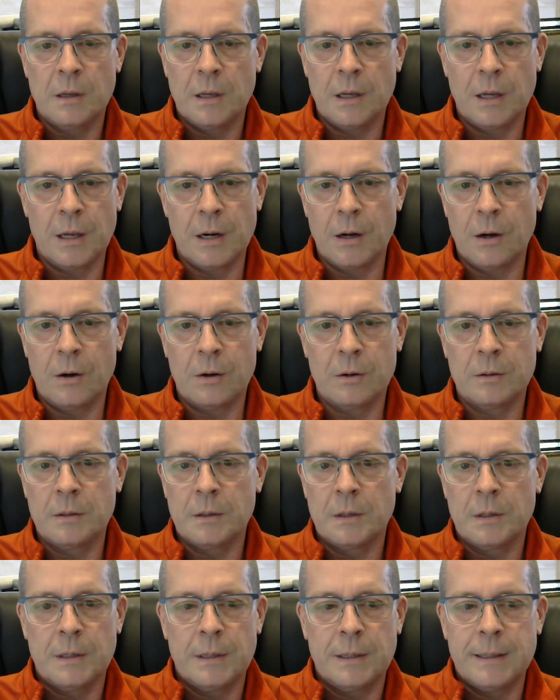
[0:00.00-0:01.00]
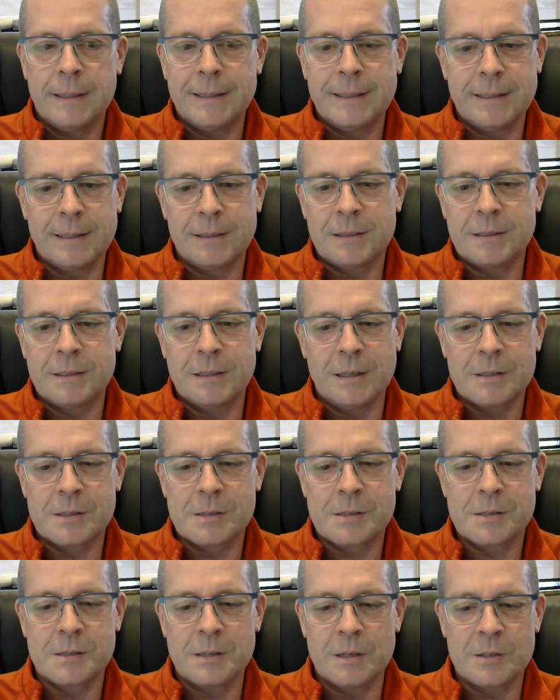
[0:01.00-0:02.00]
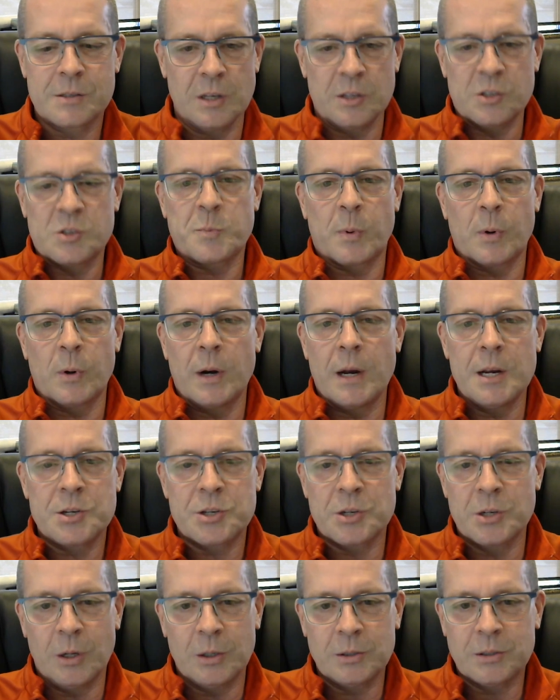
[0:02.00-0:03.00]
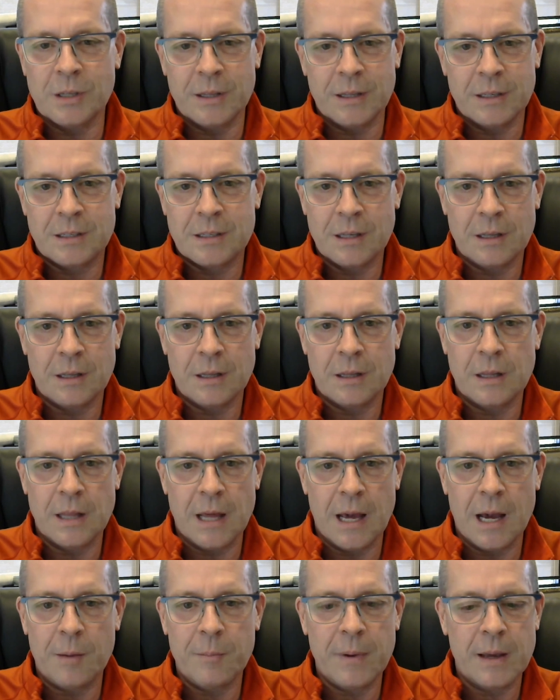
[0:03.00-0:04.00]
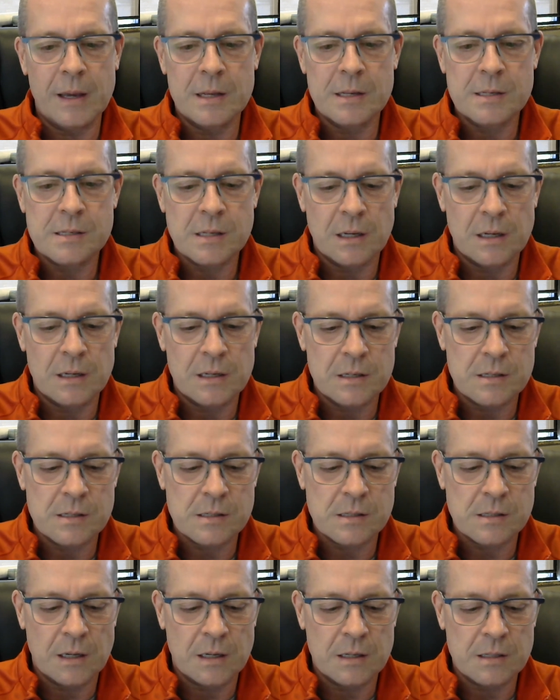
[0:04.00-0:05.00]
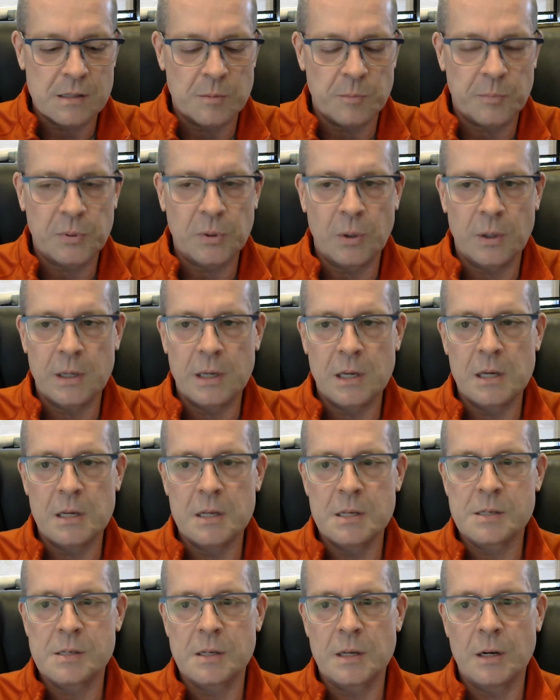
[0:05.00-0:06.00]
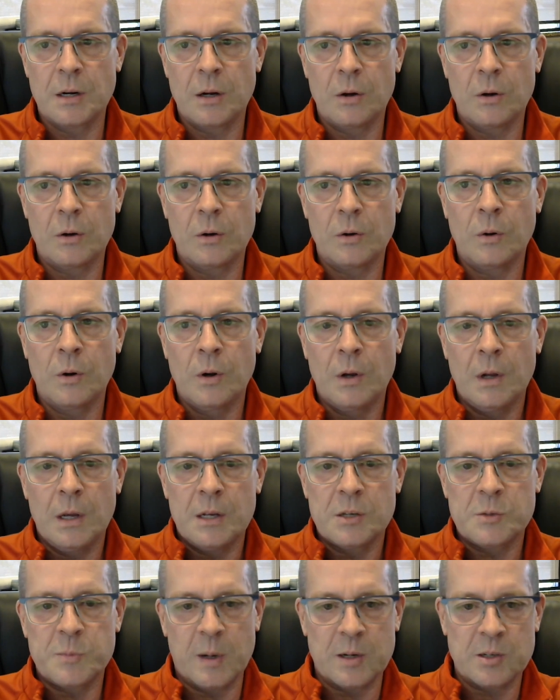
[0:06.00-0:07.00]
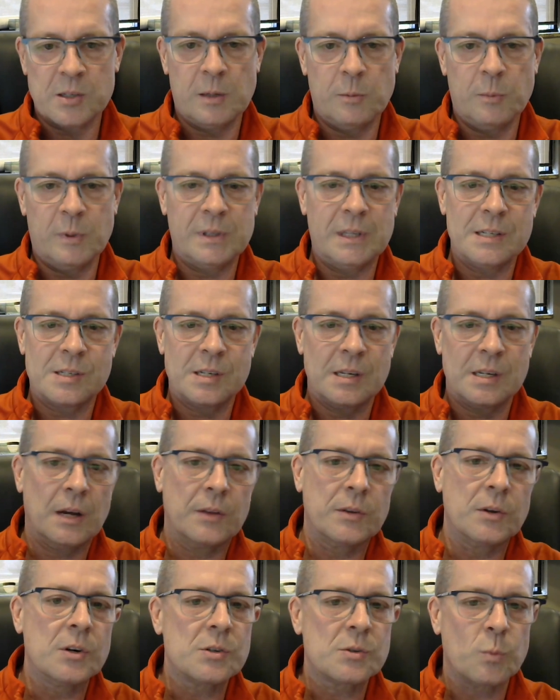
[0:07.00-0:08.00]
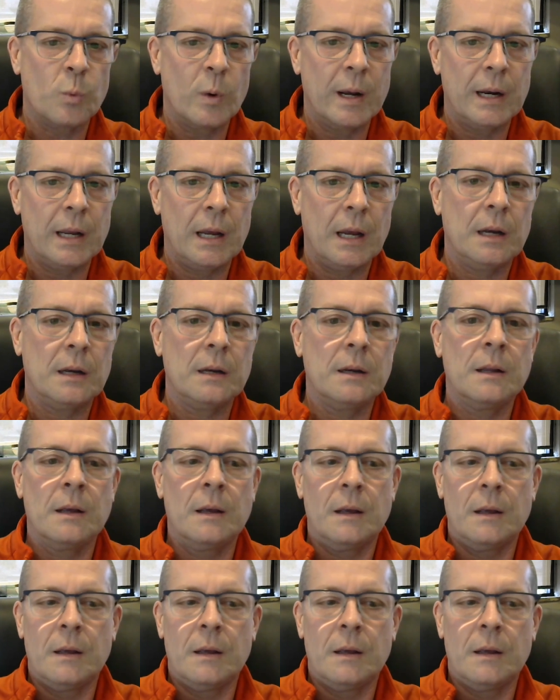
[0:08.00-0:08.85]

It's inspirational to them as employees. Especially when they see others winning.